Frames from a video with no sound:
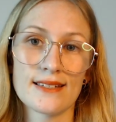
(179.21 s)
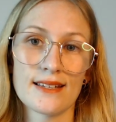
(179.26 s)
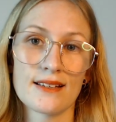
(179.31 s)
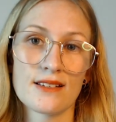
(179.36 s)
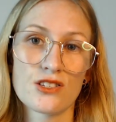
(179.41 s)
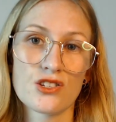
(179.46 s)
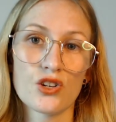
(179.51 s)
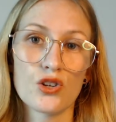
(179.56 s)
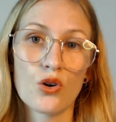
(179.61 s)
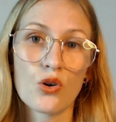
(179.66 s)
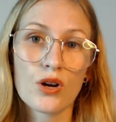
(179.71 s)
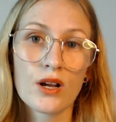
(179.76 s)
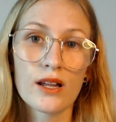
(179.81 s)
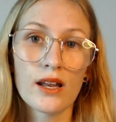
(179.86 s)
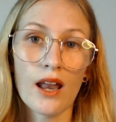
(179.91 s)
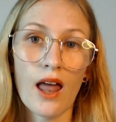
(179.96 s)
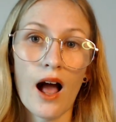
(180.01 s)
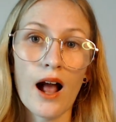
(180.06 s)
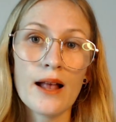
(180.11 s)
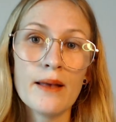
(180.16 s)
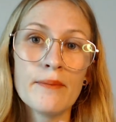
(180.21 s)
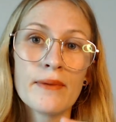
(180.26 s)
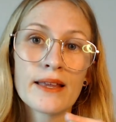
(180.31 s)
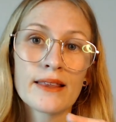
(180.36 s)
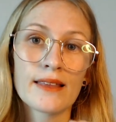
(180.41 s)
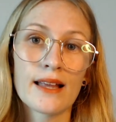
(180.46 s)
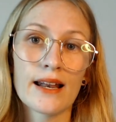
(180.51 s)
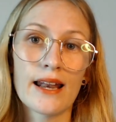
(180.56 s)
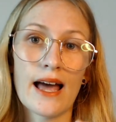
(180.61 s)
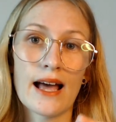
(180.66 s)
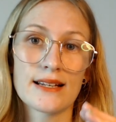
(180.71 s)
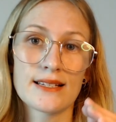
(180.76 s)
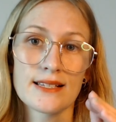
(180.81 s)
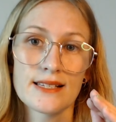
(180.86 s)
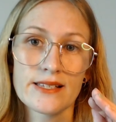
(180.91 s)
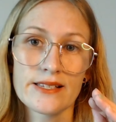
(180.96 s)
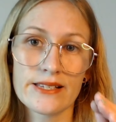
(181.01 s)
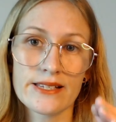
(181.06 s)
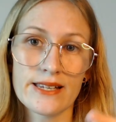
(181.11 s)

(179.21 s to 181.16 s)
So you're climbing the ladder step